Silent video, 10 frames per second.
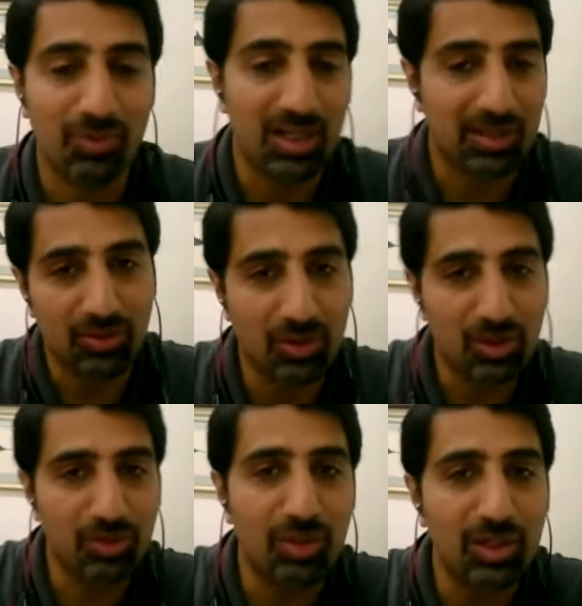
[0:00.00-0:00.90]
Like,
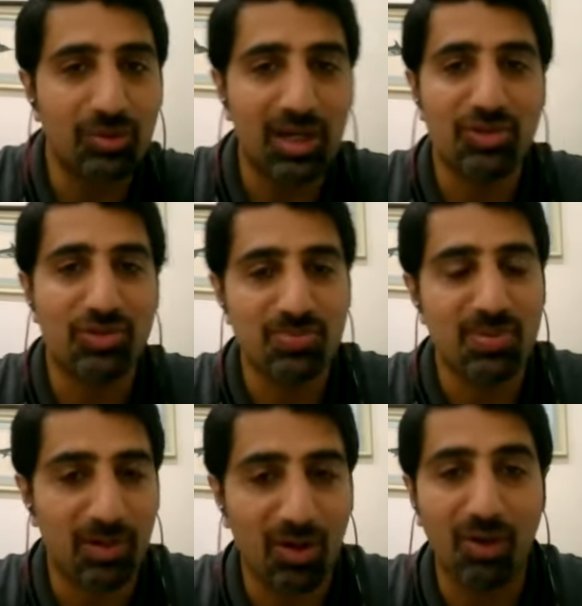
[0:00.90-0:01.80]
you need to get those
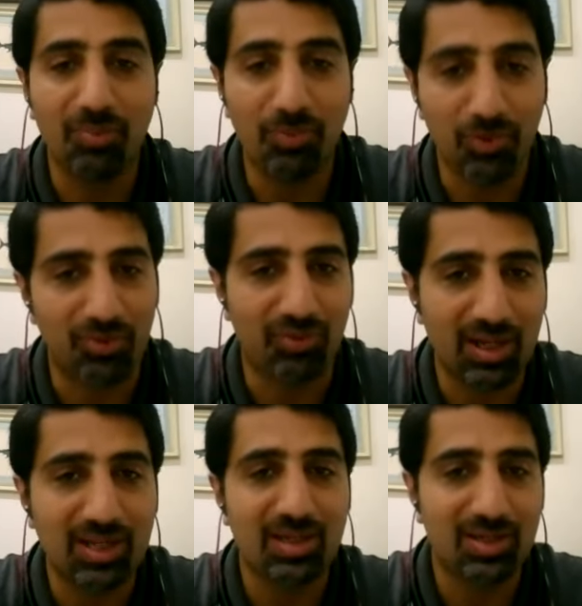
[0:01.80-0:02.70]
people on board,
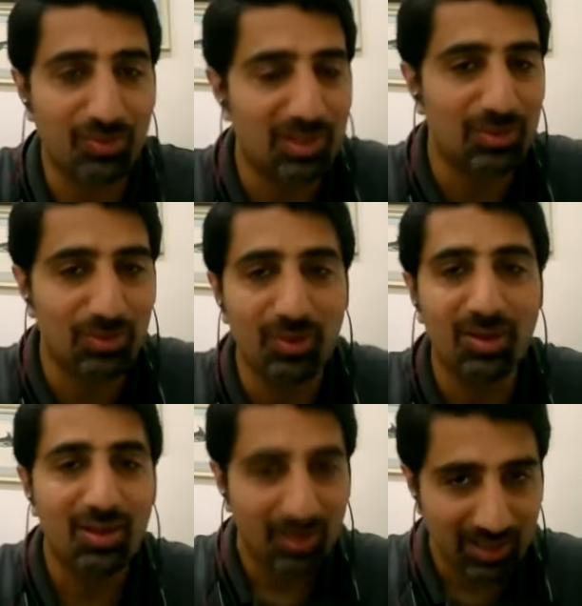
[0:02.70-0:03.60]
right? And you need to
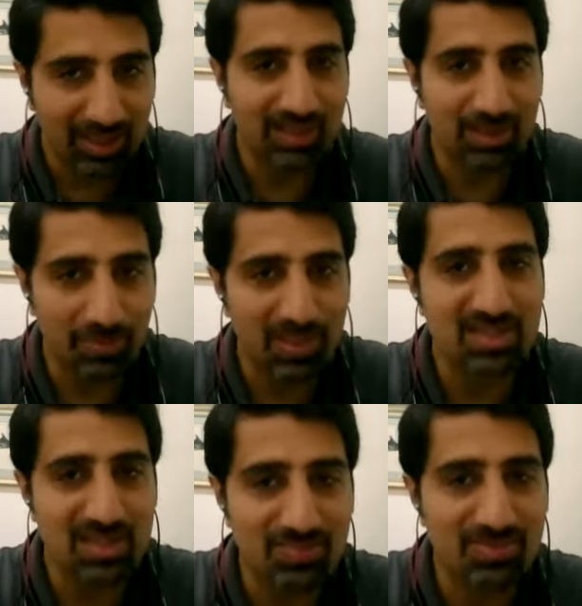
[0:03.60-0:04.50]
get the
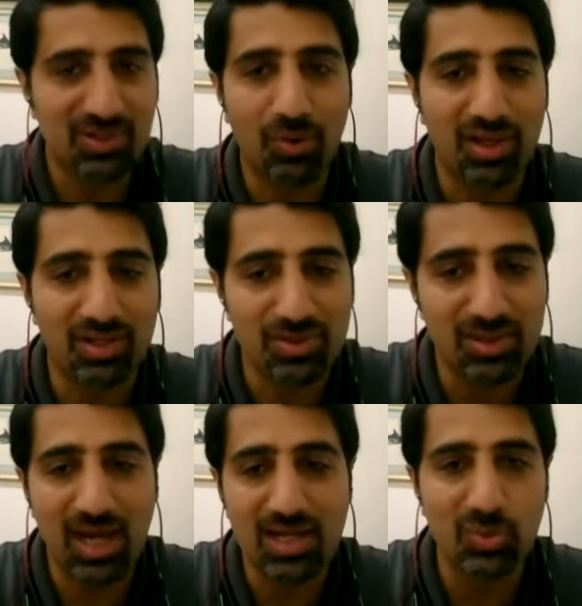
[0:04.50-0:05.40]
best teams going. So
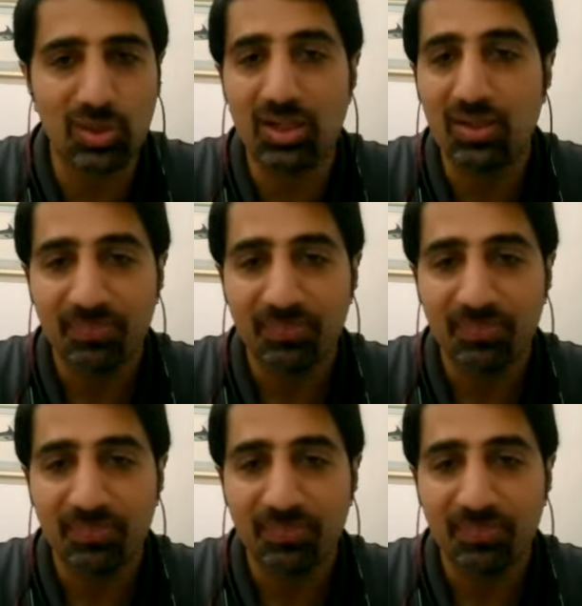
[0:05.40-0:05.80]
that's what